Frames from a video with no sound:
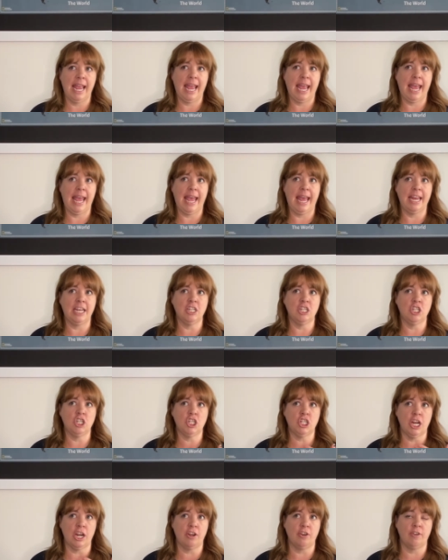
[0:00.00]
and
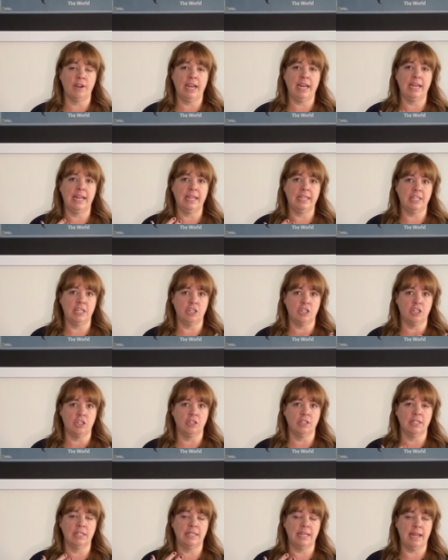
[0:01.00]
generate
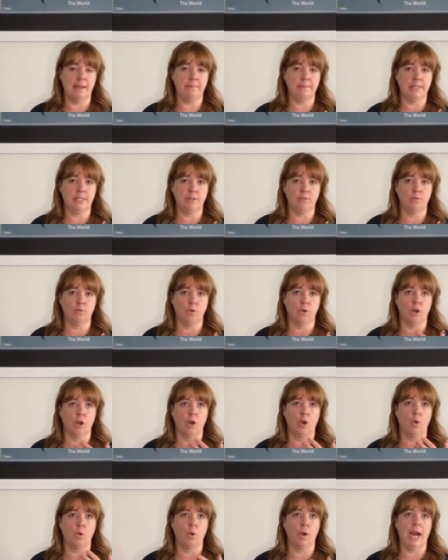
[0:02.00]
additional statements of
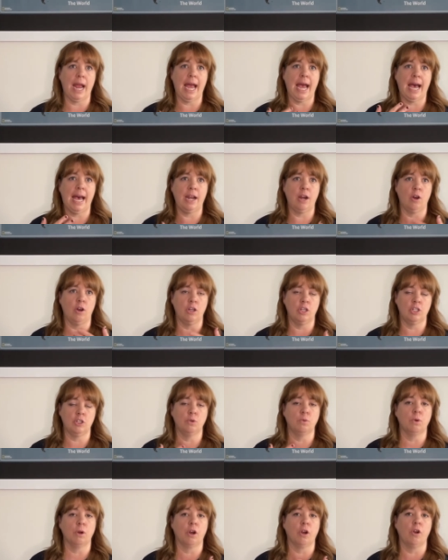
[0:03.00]
work or add on to
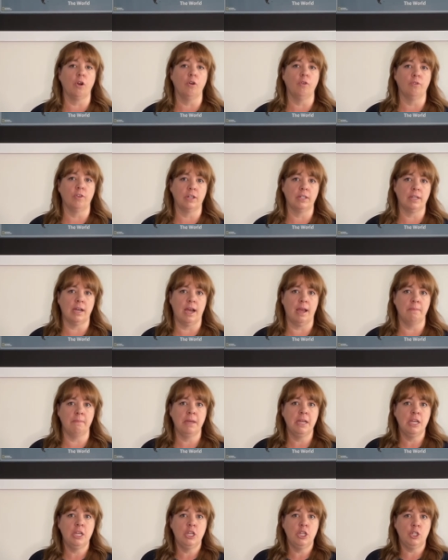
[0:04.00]
work over time.
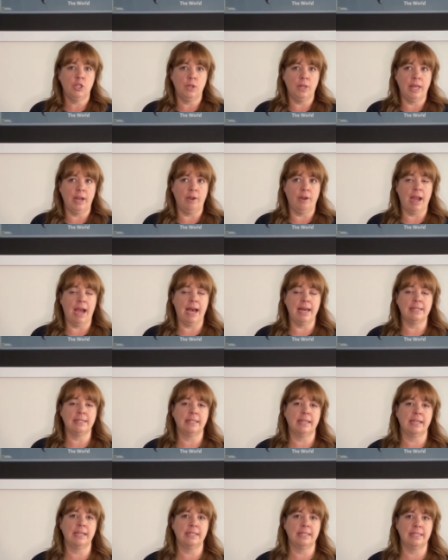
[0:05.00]
So they are
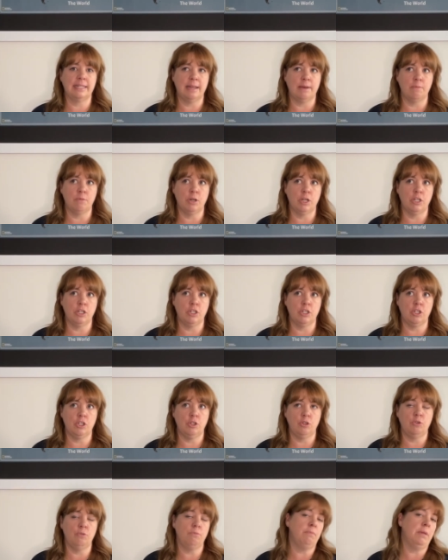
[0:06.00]
asking someone
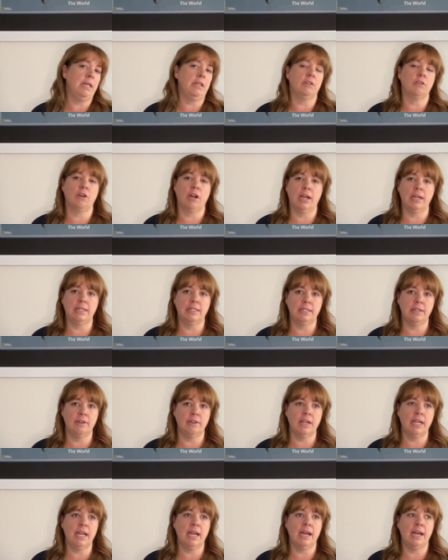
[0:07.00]
to meet
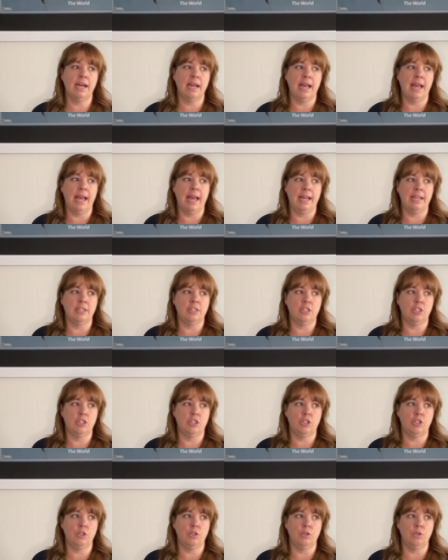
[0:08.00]
criteria and
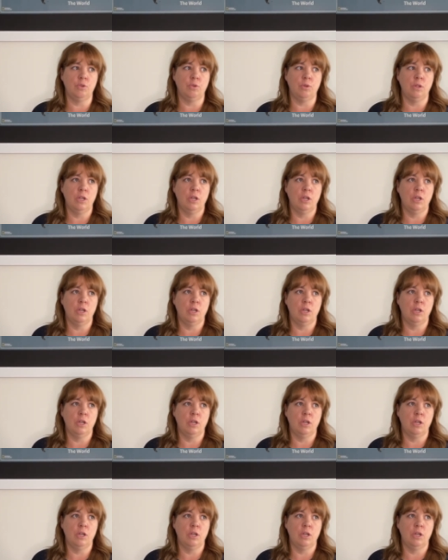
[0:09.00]
to